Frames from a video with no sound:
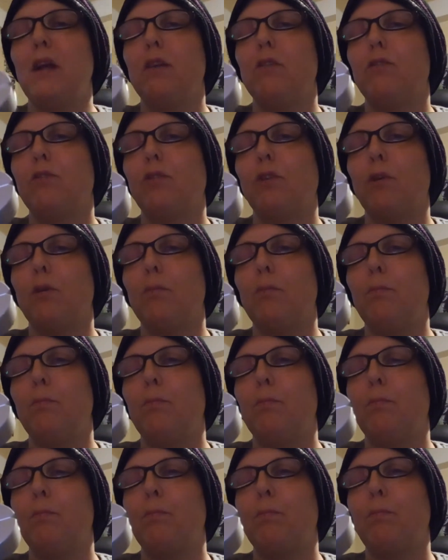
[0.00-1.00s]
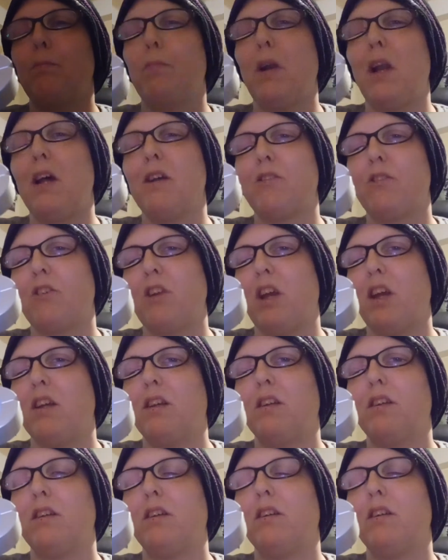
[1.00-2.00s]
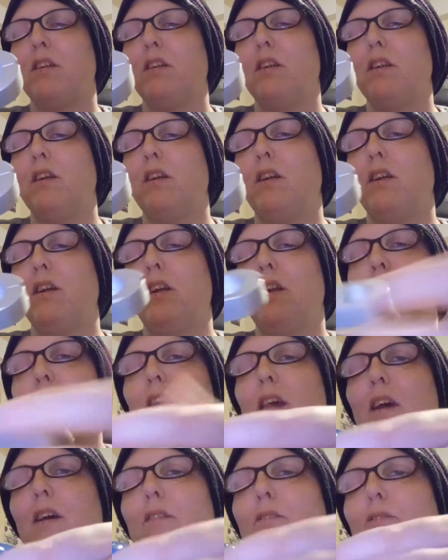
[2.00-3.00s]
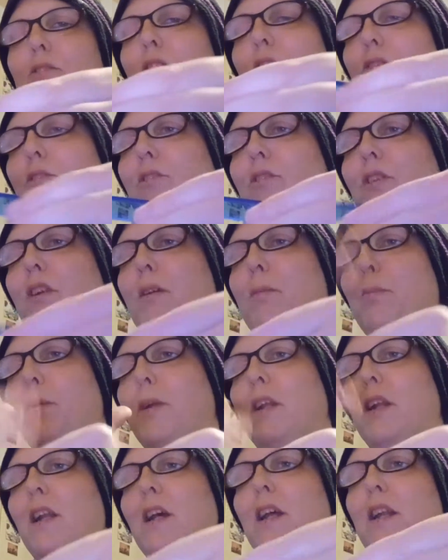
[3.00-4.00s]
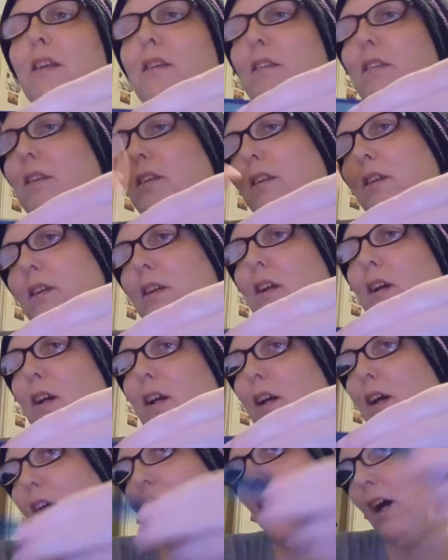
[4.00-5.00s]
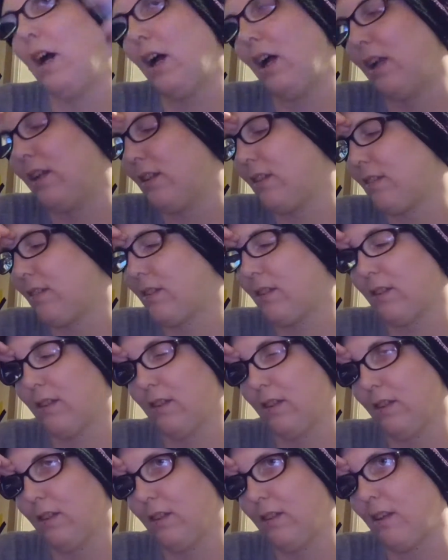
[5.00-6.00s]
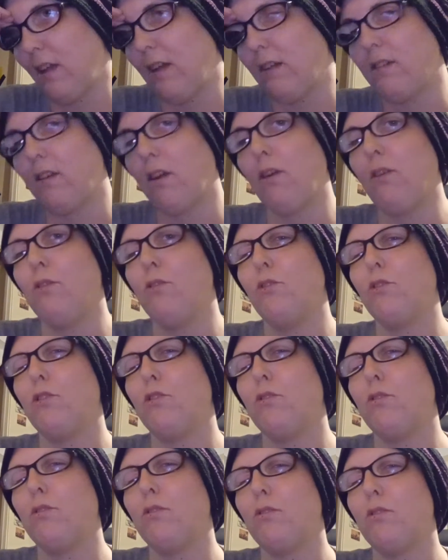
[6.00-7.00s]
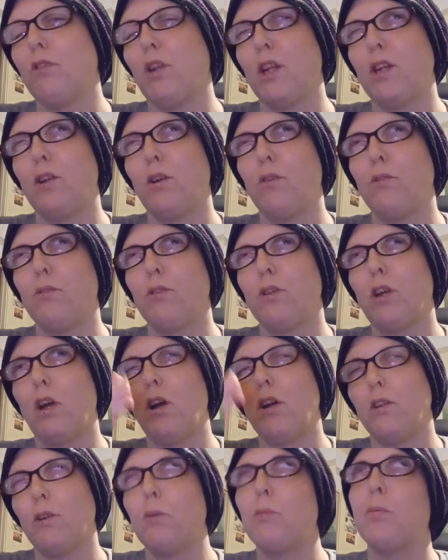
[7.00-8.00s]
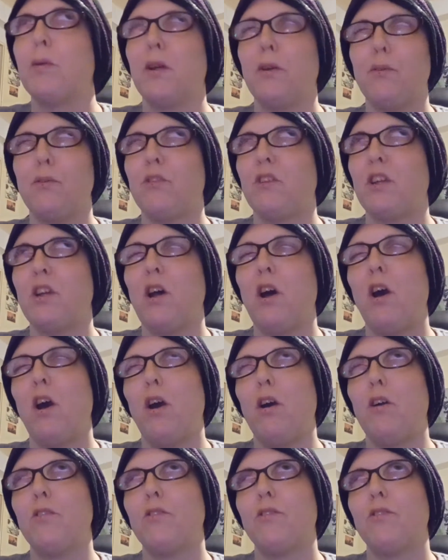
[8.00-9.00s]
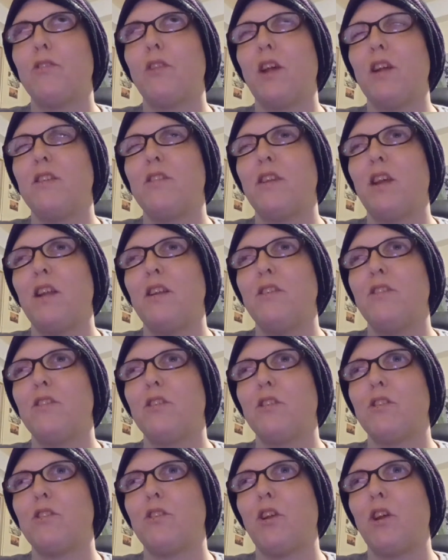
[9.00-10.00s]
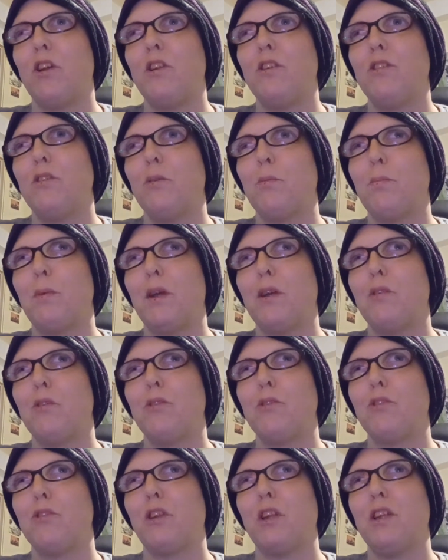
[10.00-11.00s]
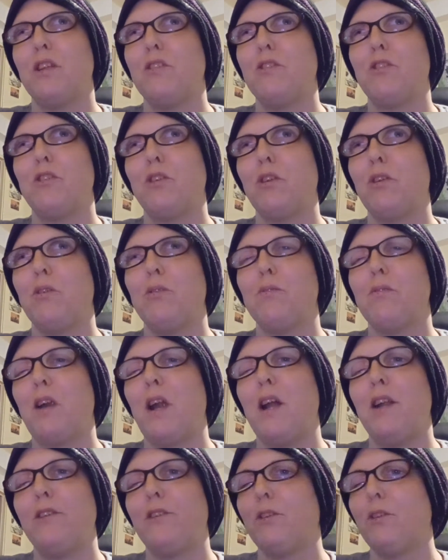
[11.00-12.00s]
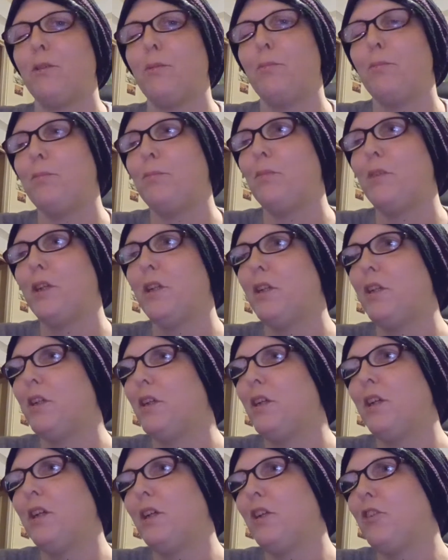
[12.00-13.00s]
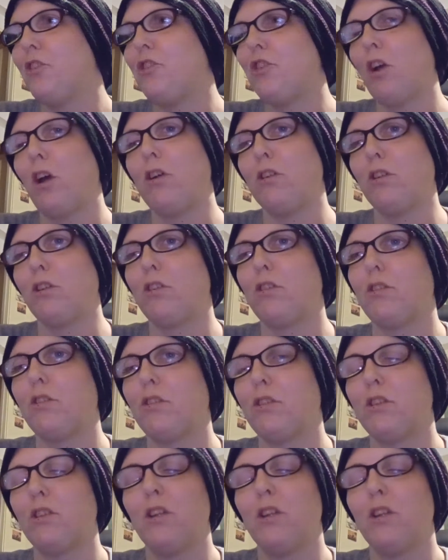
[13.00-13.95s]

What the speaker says: from plastic and they have the flippy lid, and they don't cut your pills in half. They tend to turn your pills into random chunks,